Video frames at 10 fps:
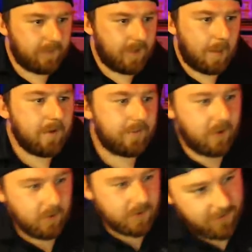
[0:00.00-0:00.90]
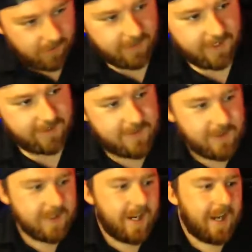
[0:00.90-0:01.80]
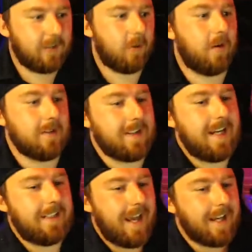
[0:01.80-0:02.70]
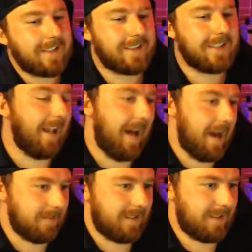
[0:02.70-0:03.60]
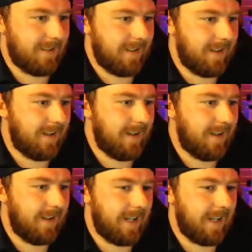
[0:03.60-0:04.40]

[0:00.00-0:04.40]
I'm going to focus on this. So then Antwan was like, take sell ops and